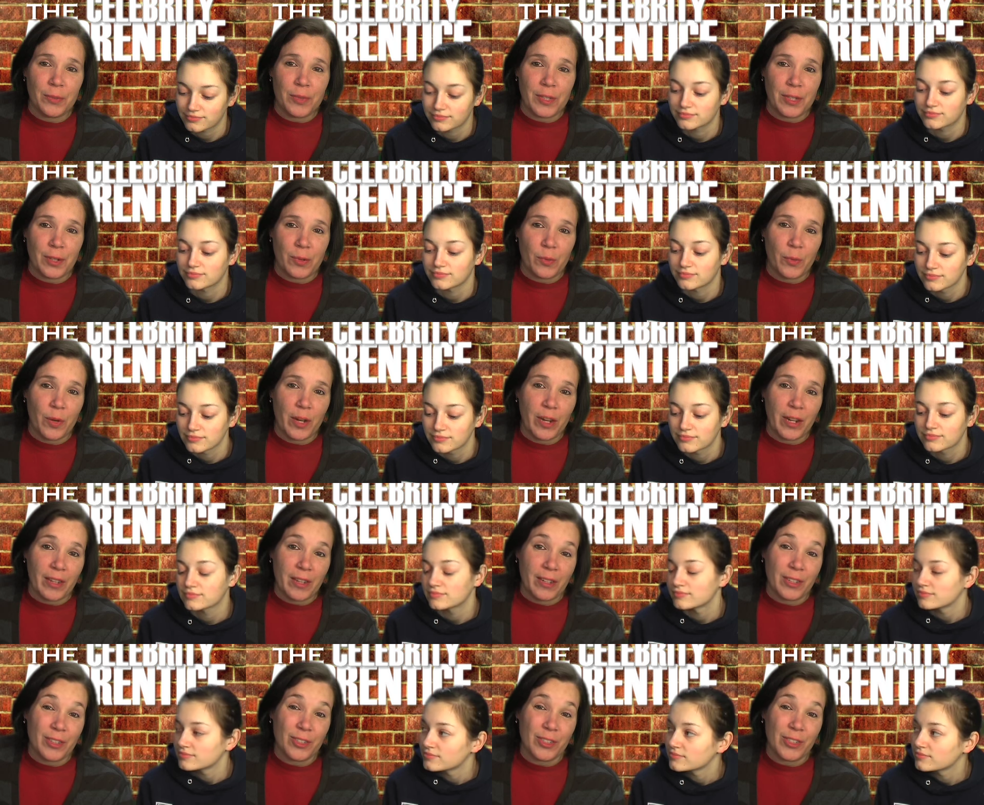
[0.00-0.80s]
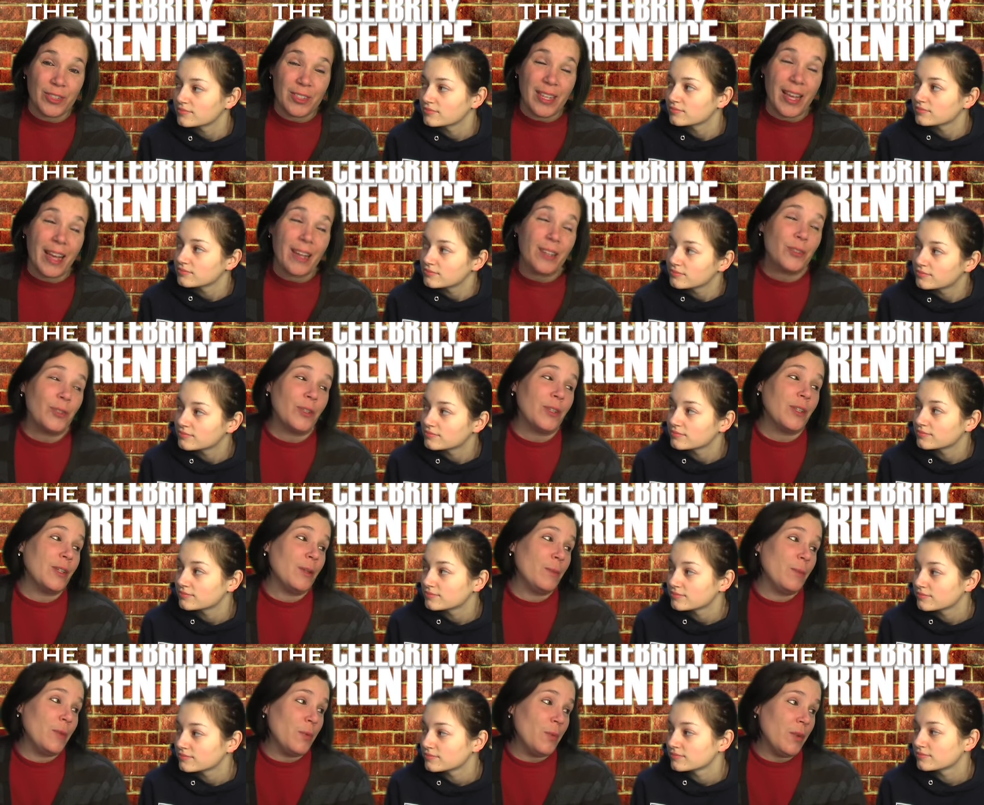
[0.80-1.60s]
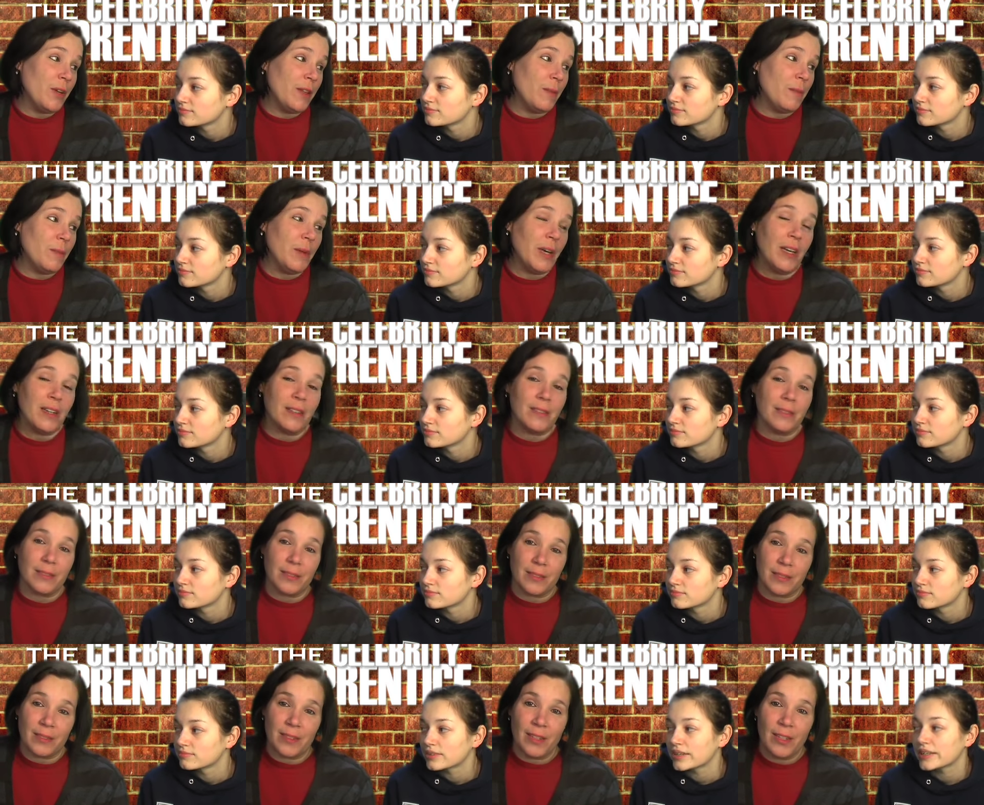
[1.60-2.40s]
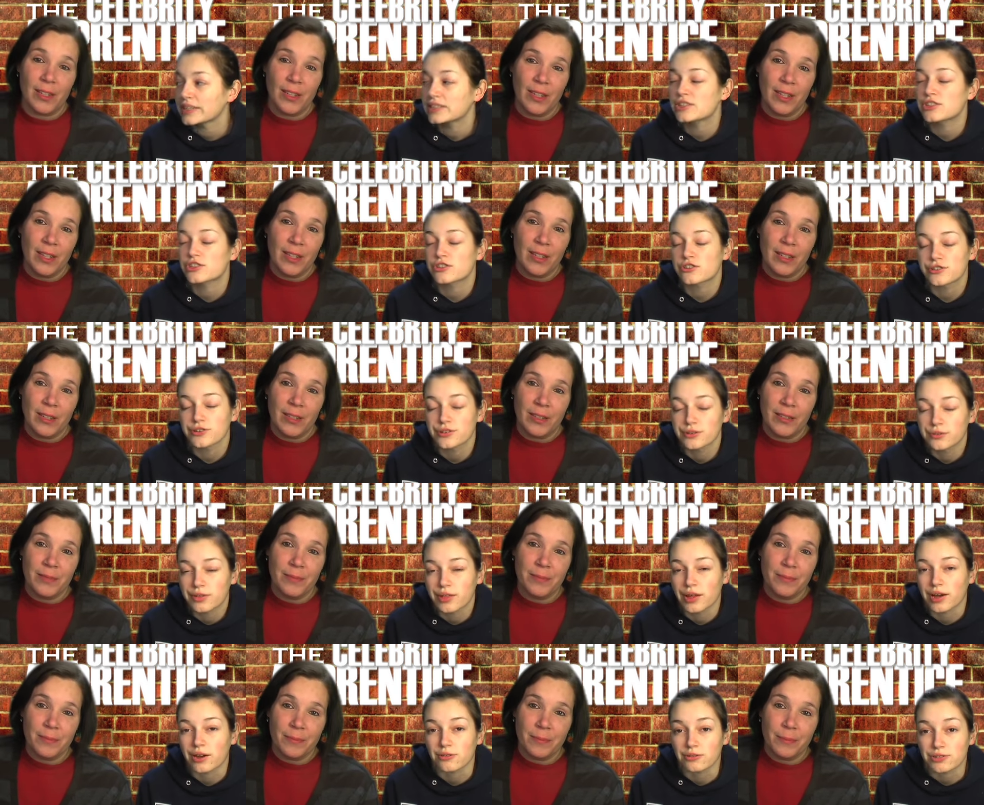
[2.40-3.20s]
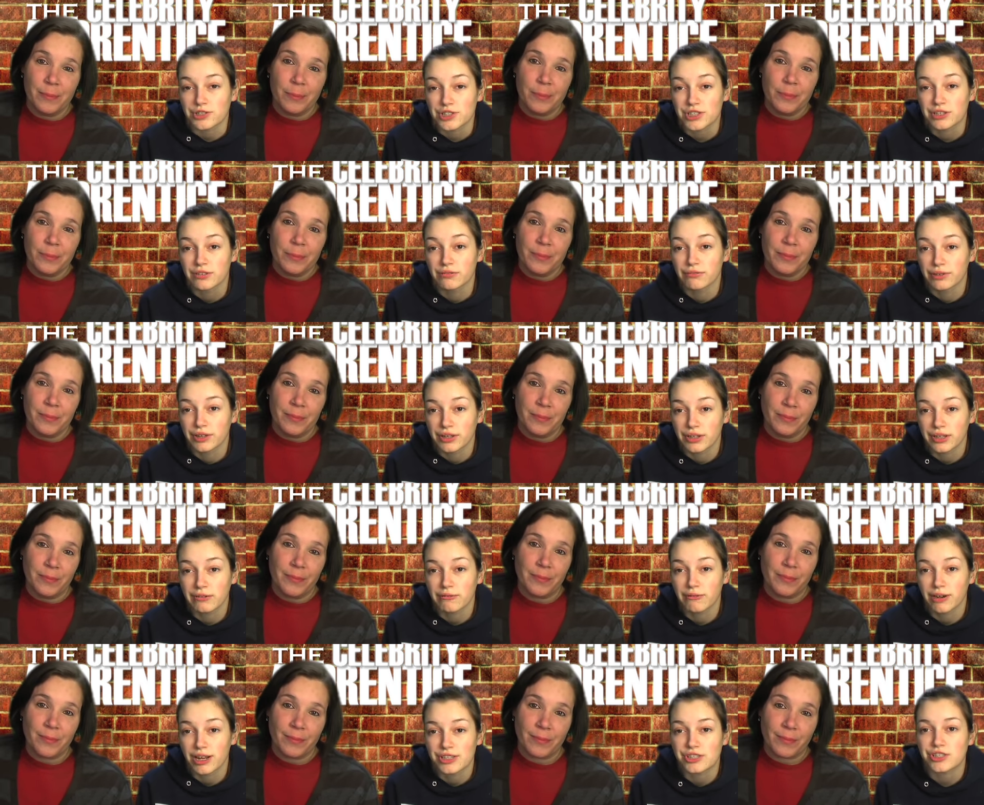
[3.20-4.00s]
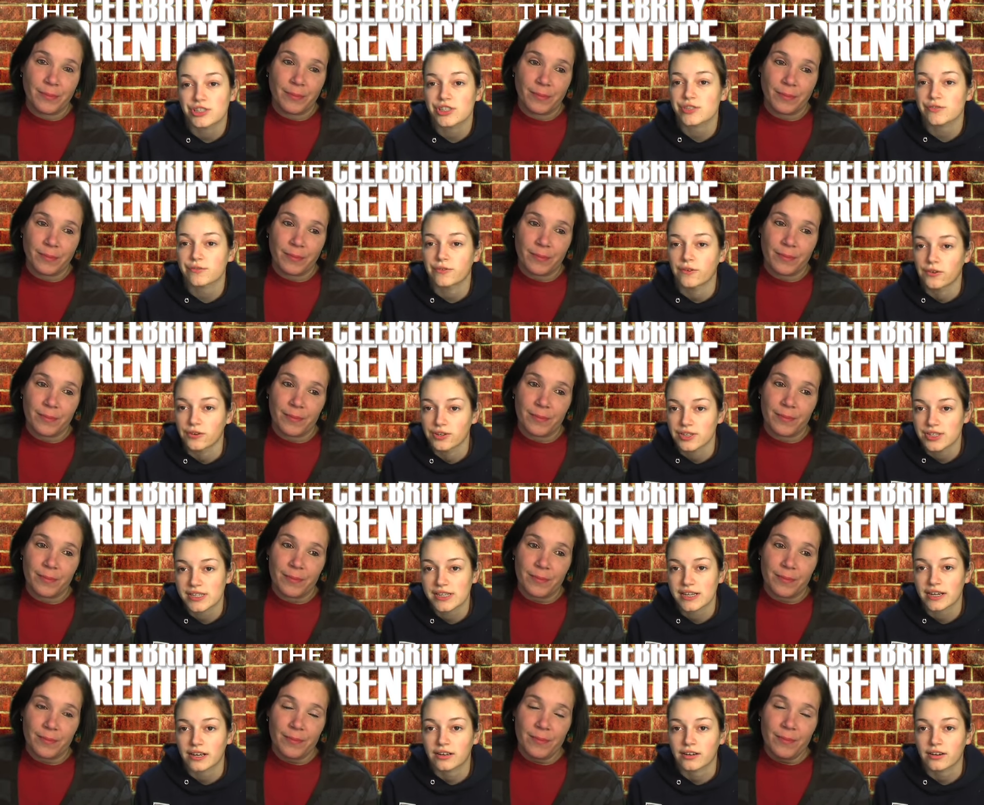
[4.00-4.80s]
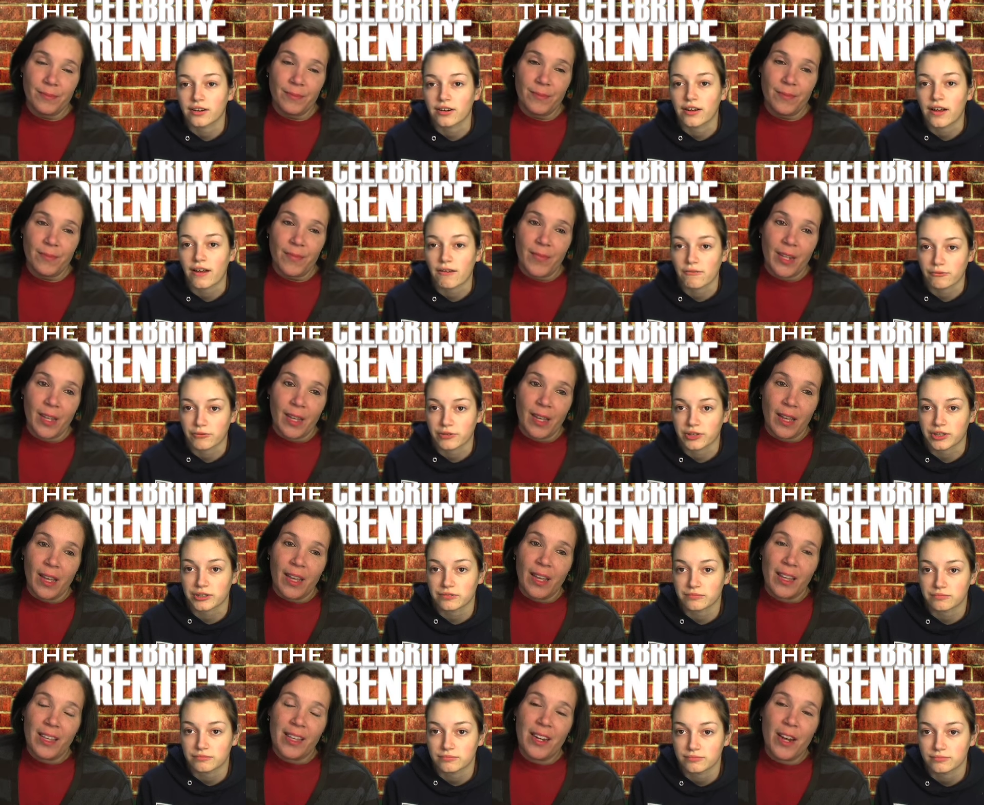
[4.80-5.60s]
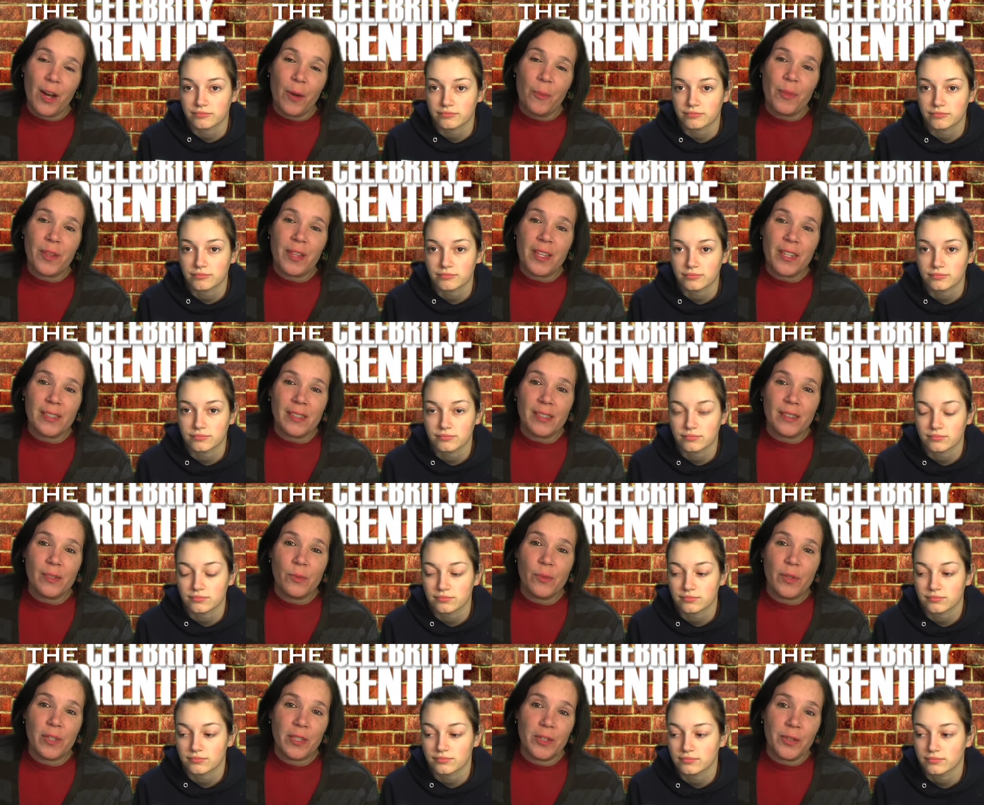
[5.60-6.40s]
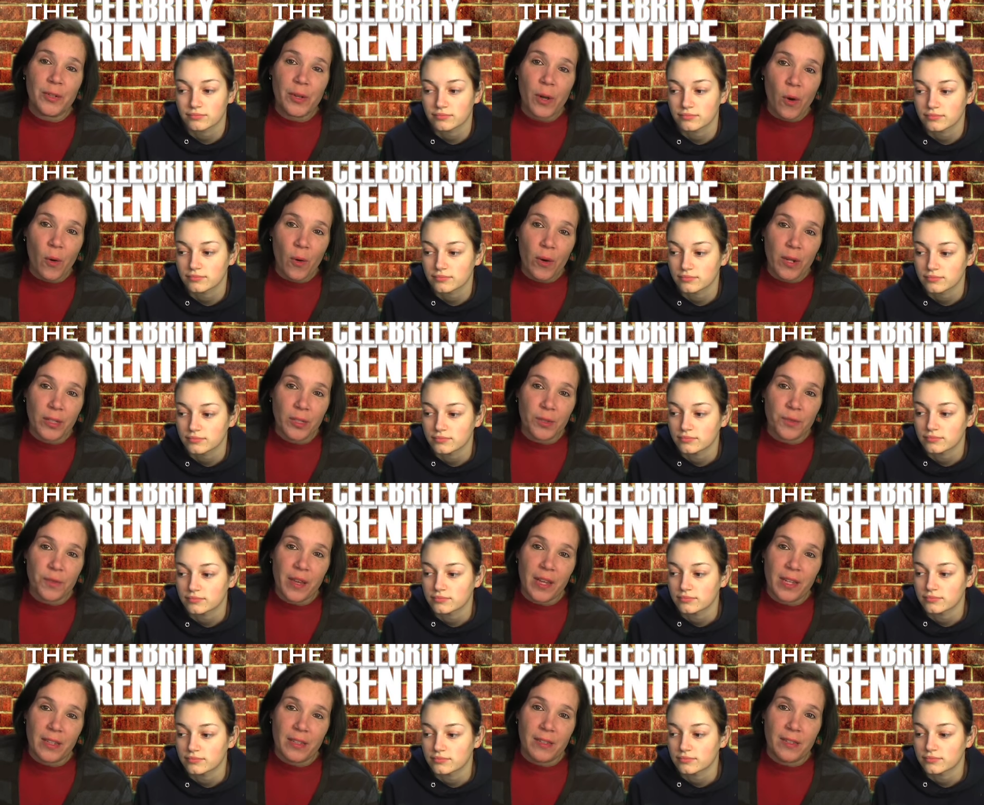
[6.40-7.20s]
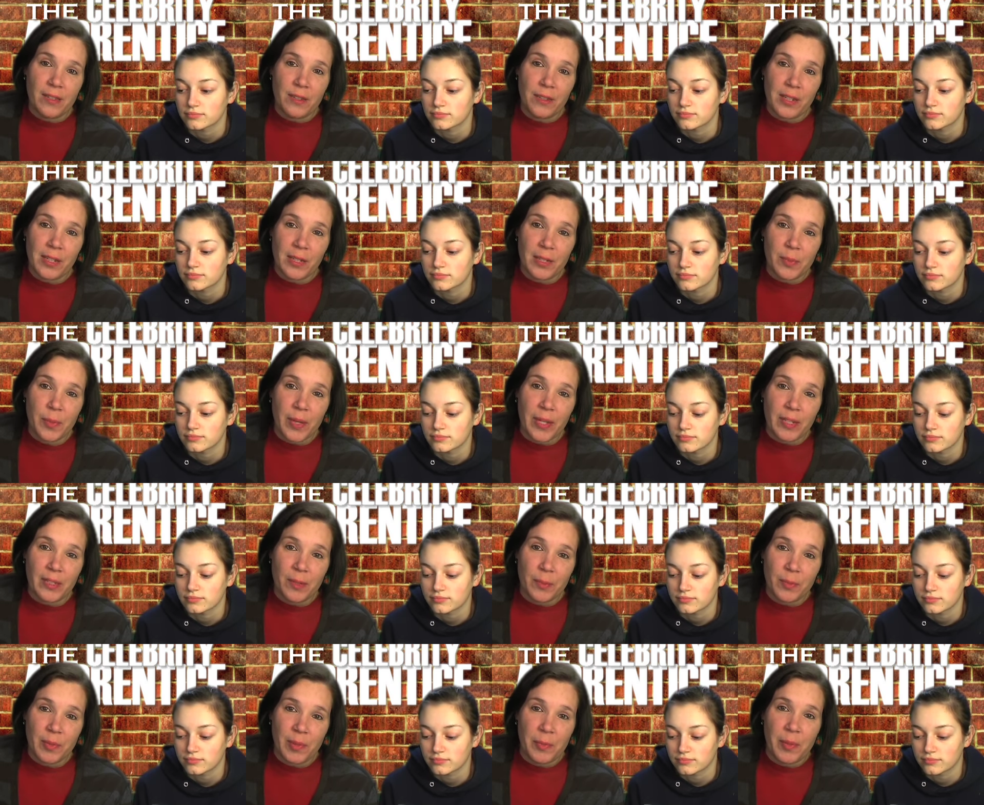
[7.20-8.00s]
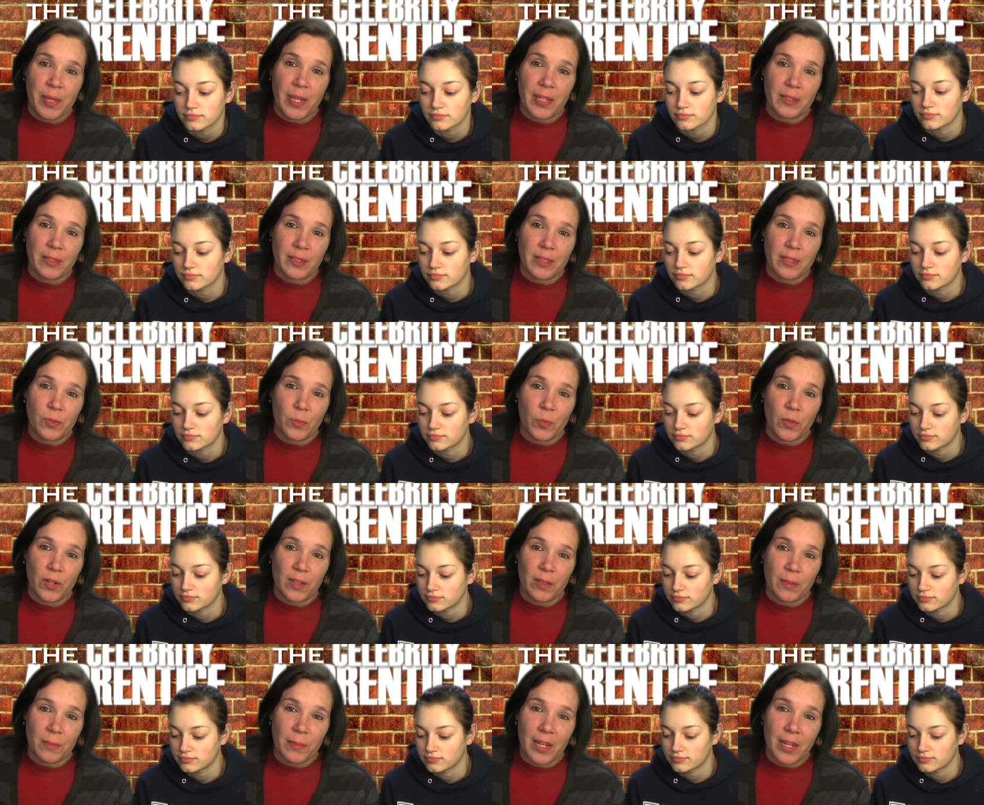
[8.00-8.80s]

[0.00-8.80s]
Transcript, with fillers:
Speaker 1: was going to wear because she's actually going to be one of the models. It's true, though.
Speaker 2: She really was just focusing on her outfit.
Speaker 1: You know, Melissa, when you're a horse face, don't expect to be picked as one of the